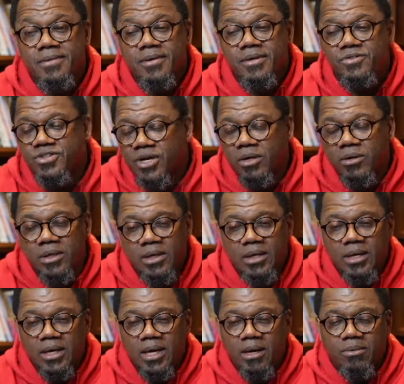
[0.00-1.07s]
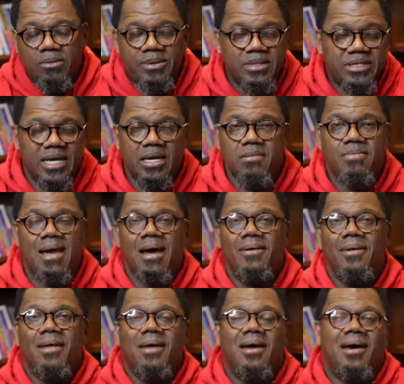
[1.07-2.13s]
And so when we think
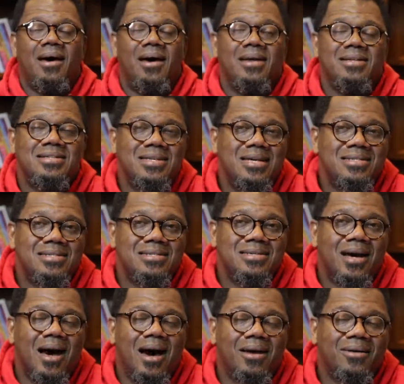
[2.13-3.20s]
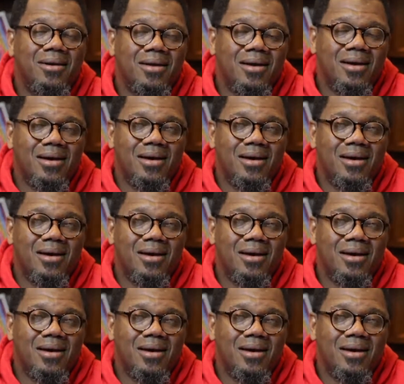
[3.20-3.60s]
about, he says to honor